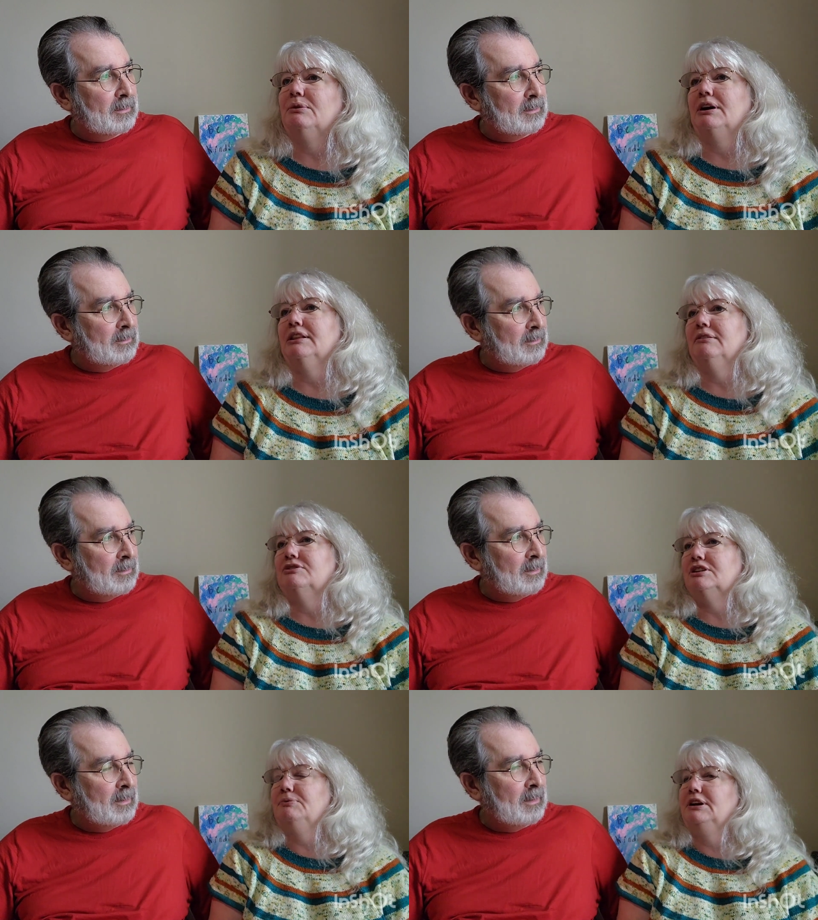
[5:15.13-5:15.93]
Speaker 1: want
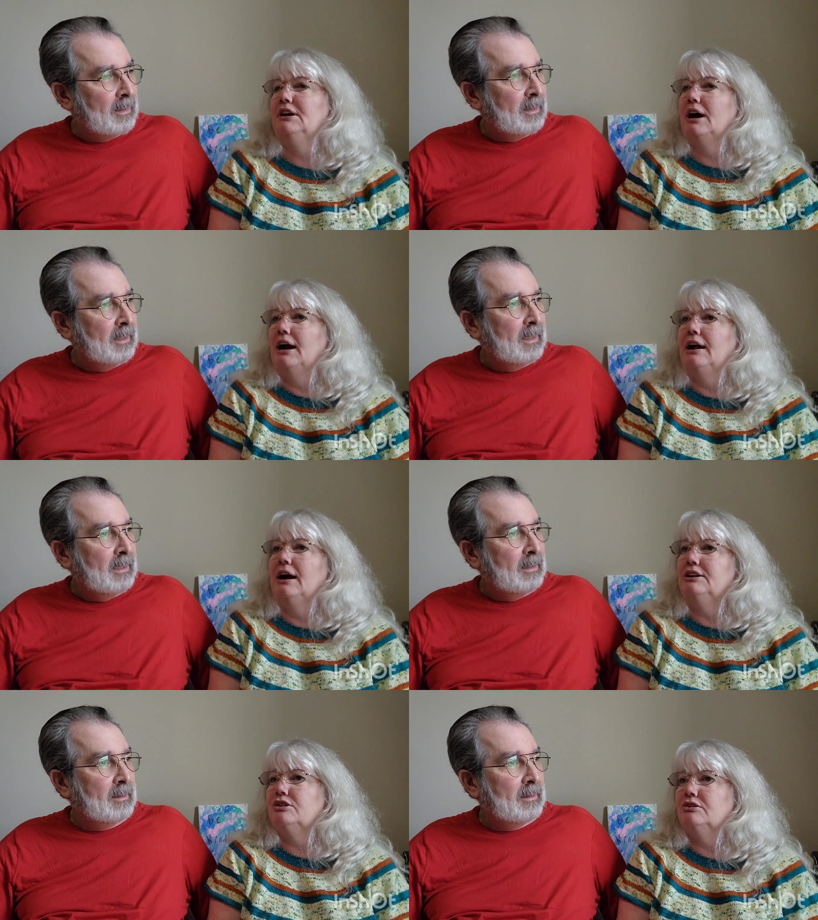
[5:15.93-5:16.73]
them to be. I,
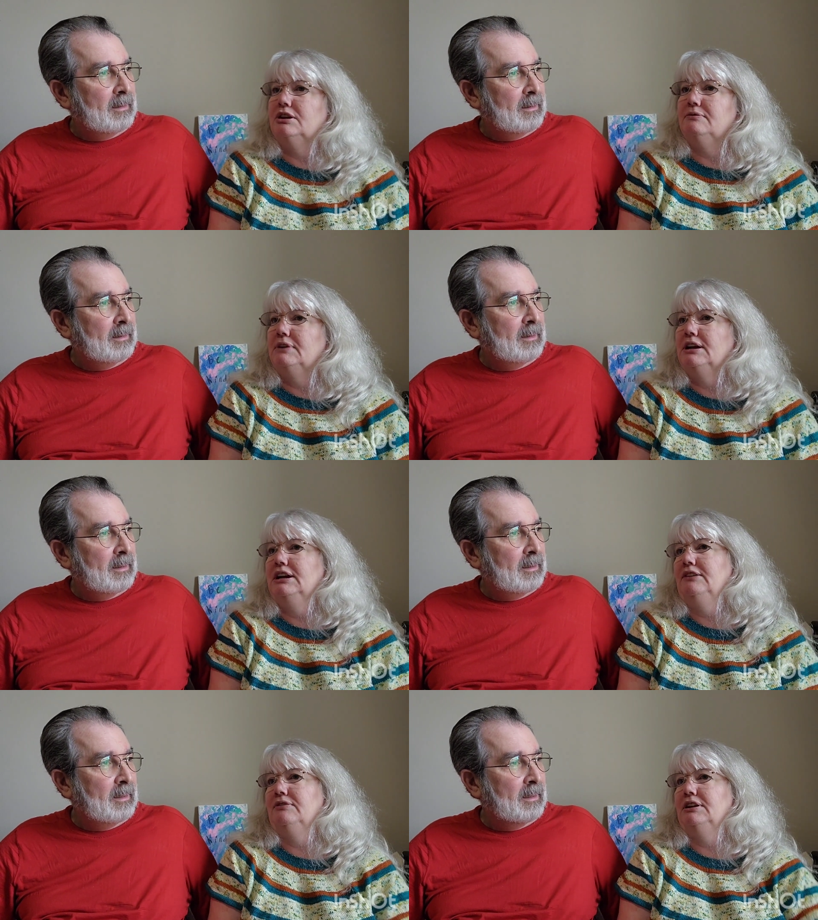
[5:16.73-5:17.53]
I told them
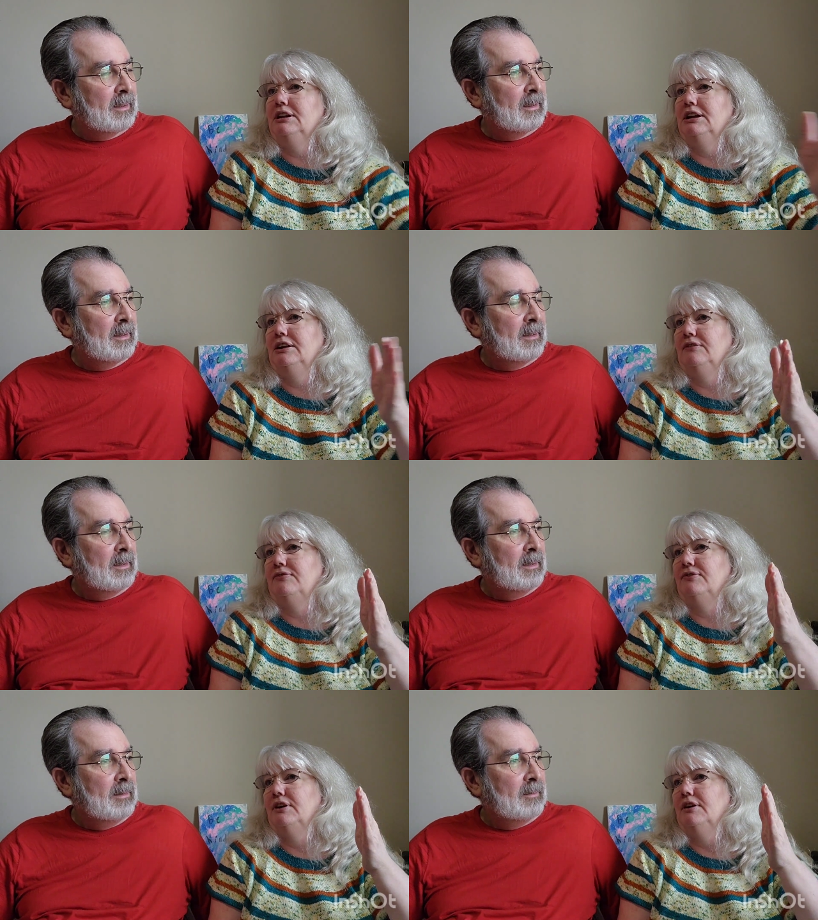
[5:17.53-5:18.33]
that even if